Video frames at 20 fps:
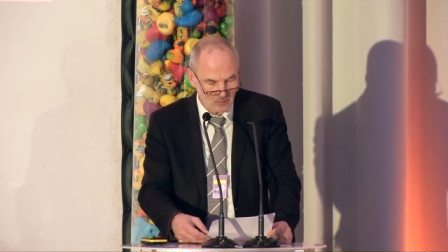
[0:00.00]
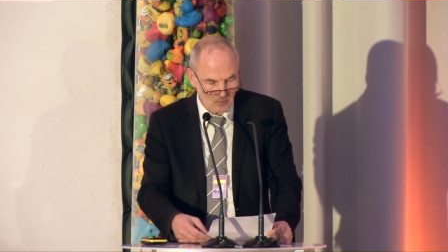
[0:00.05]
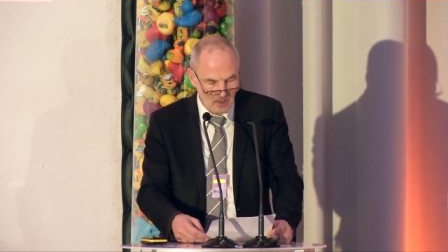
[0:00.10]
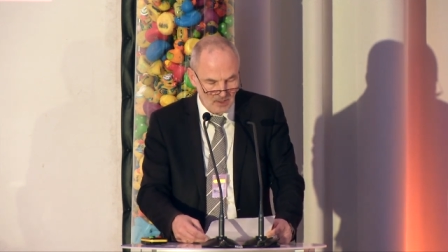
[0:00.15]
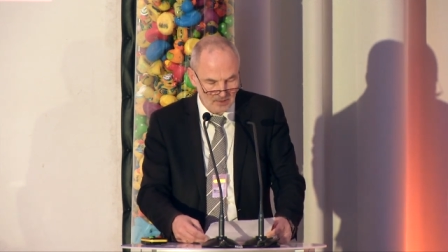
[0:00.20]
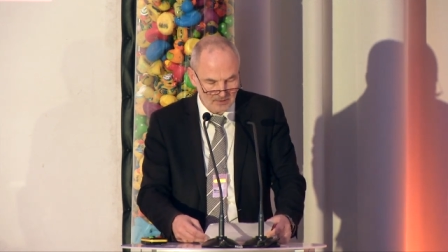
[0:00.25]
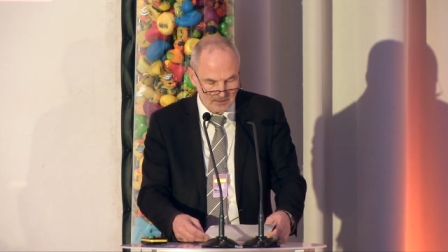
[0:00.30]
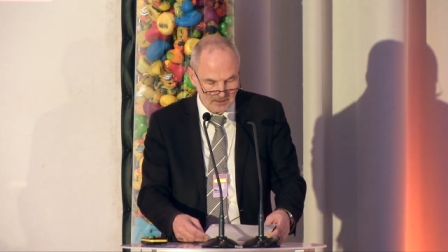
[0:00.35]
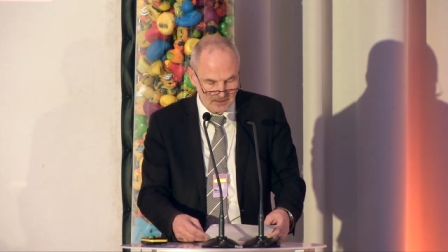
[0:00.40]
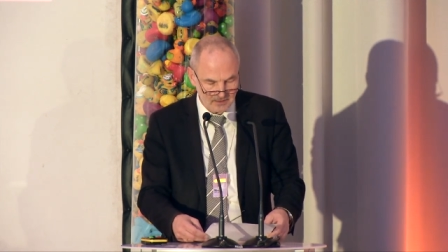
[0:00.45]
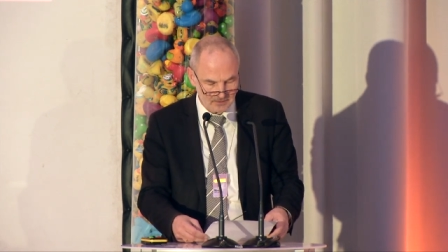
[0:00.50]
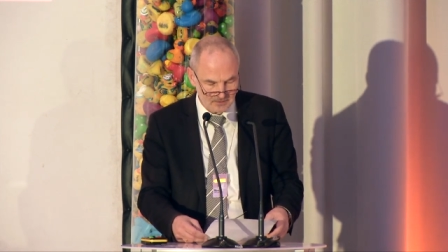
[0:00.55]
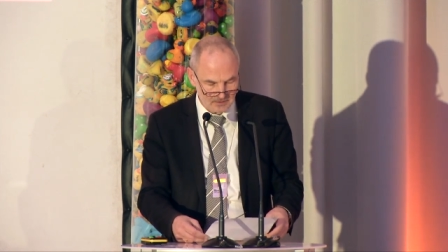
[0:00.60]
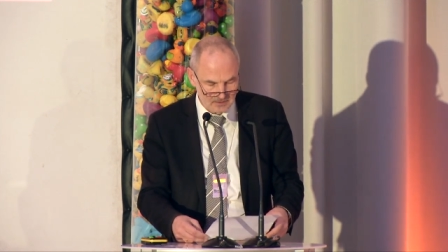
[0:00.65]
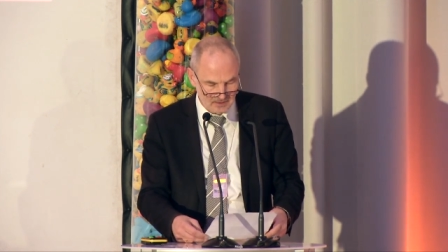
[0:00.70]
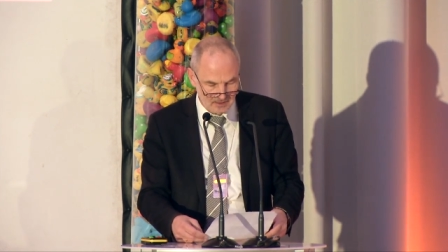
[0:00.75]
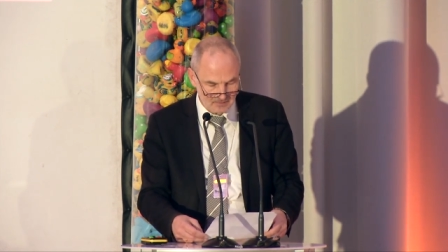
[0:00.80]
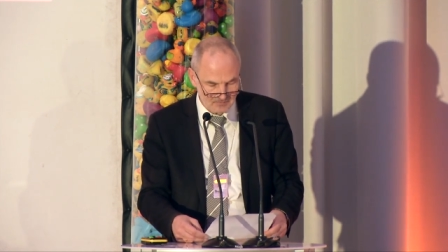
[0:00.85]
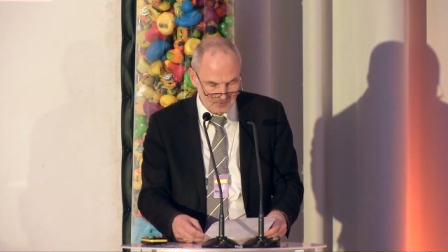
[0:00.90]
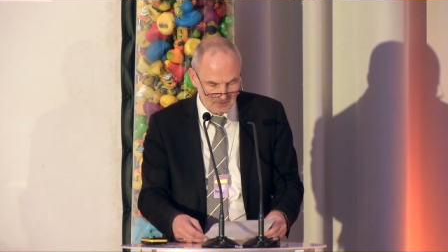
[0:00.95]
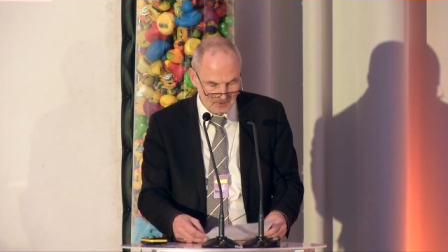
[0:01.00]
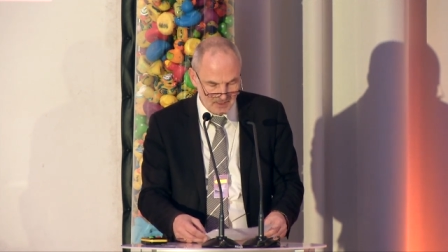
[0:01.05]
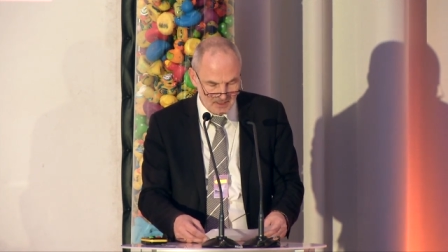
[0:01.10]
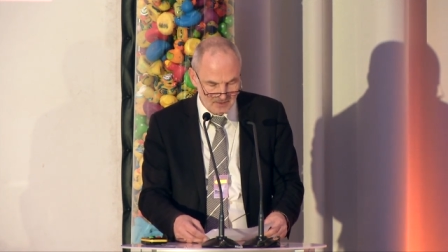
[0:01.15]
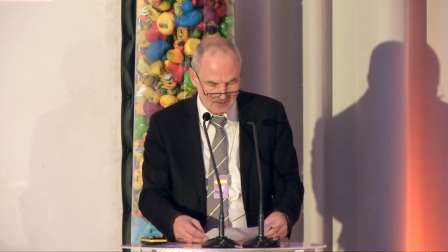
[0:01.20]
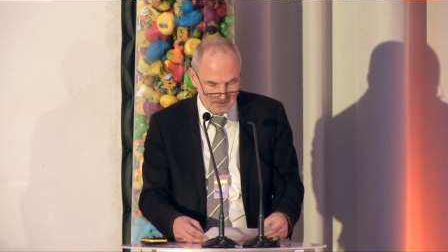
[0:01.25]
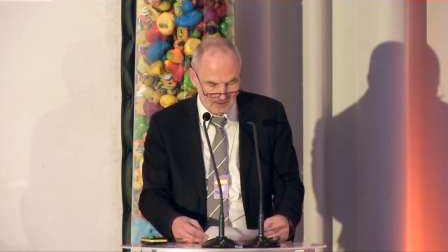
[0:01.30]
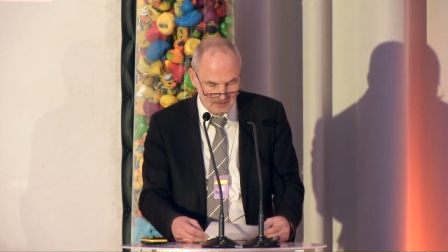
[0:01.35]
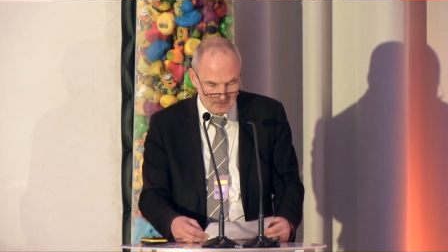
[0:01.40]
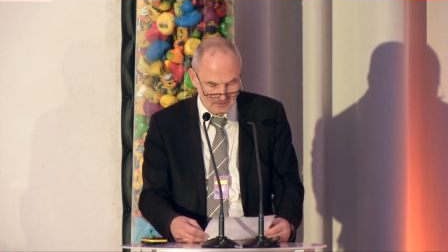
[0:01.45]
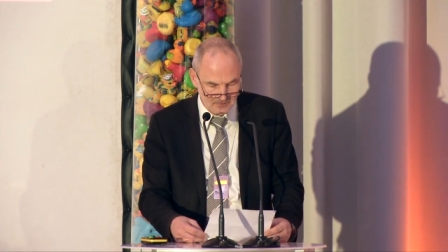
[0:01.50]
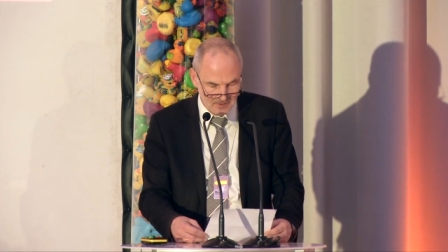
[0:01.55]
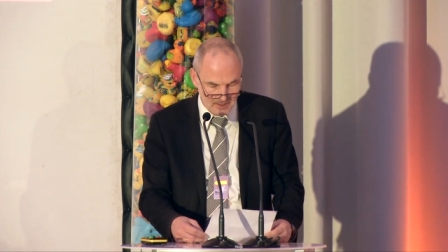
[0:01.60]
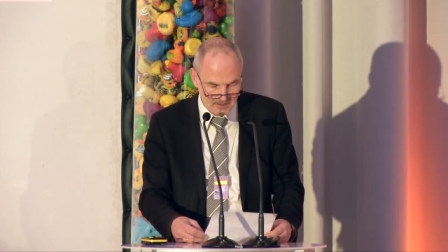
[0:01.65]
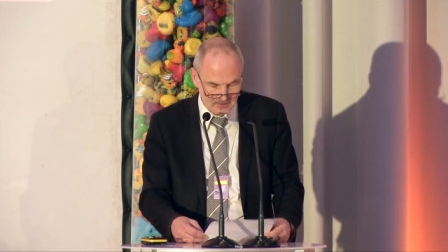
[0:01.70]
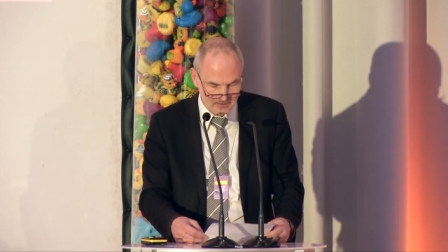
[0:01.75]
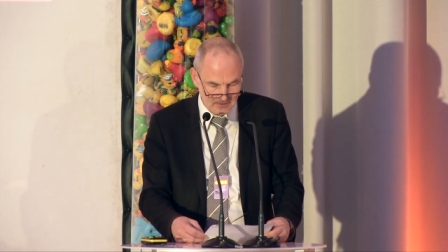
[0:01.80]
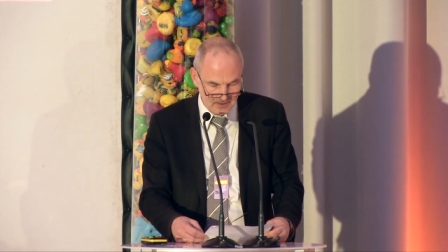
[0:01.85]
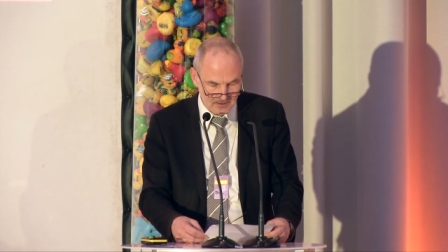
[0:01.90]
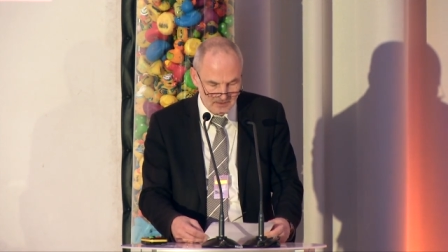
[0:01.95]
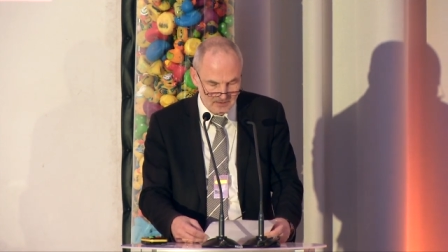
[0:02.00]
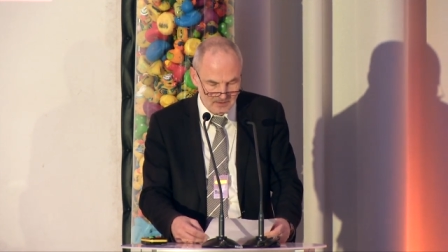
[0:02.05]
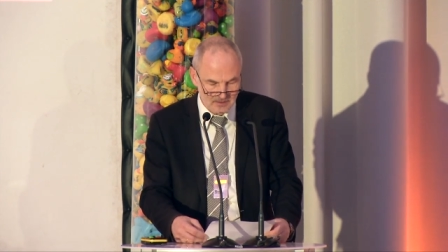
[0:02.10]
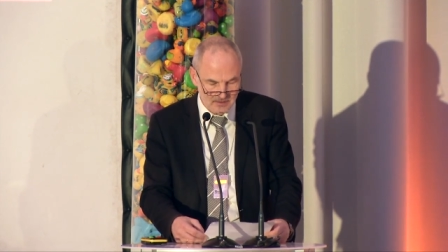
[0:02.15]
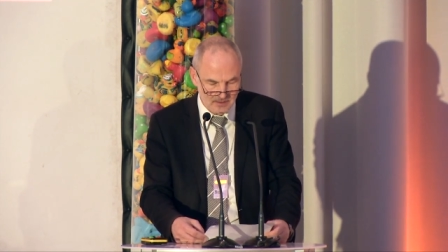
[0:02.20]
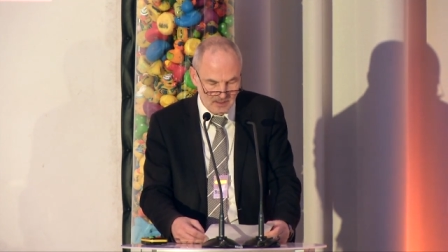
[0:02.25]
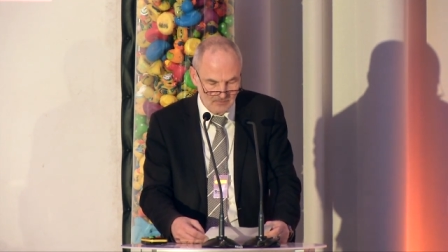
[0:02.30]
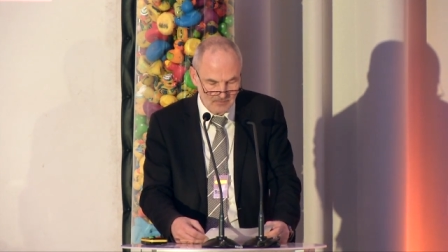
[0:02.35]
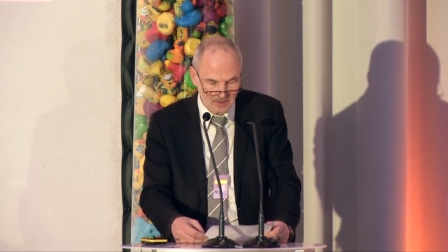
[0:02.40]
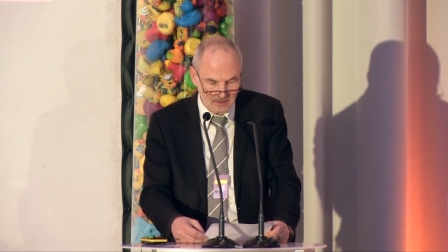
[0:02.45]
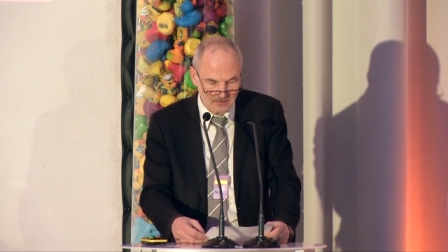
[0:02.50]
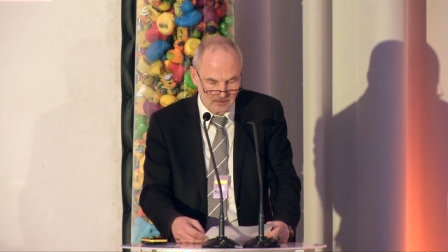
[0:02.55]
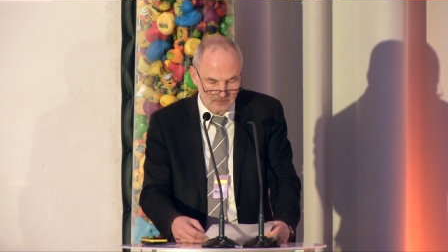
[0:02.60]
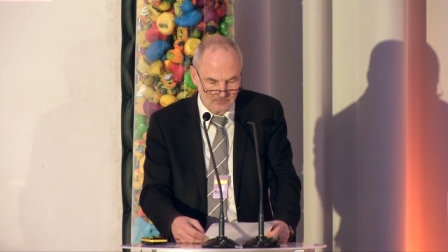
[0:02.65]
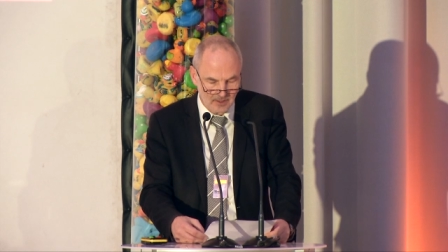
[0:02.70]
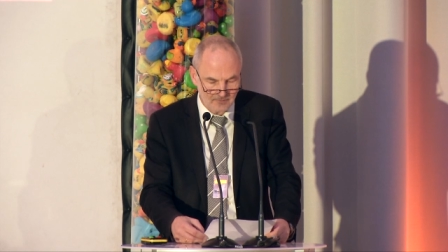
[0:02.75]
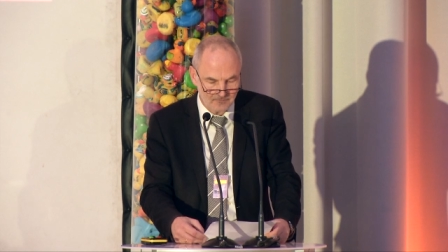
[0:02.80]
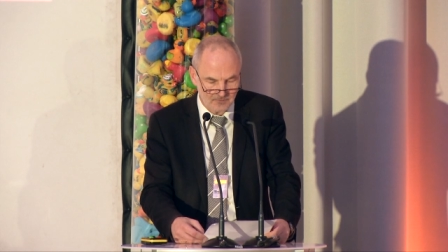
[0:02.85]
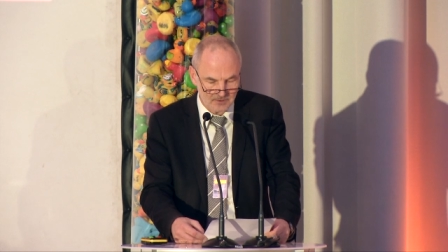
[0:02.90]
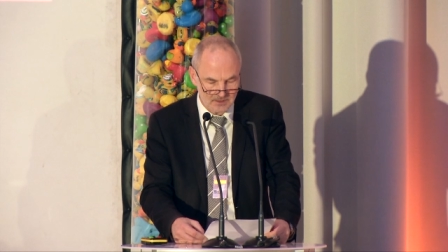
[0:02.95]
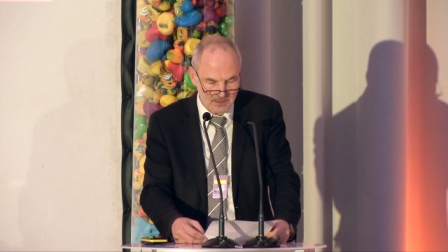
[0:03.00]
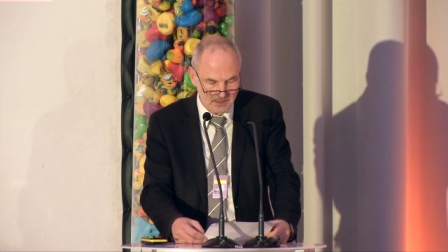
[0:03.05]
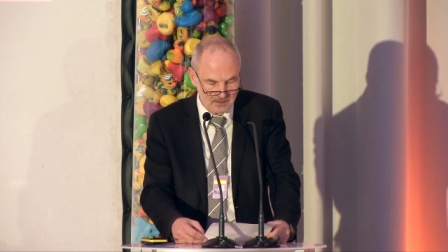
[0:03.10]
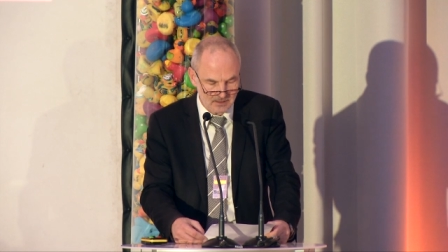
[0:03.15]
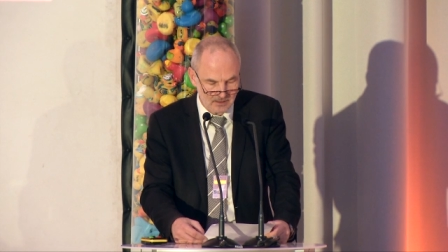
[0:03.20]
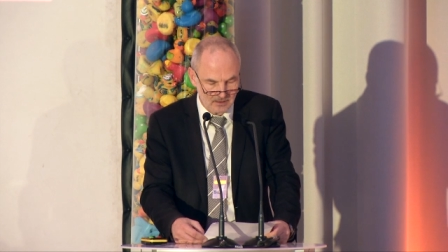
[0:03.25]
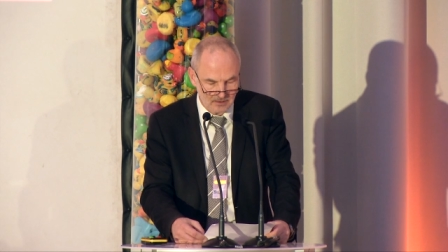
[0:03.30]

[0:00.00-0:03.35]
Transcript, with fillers: world leaders came together at the United Nations Summit on refugees,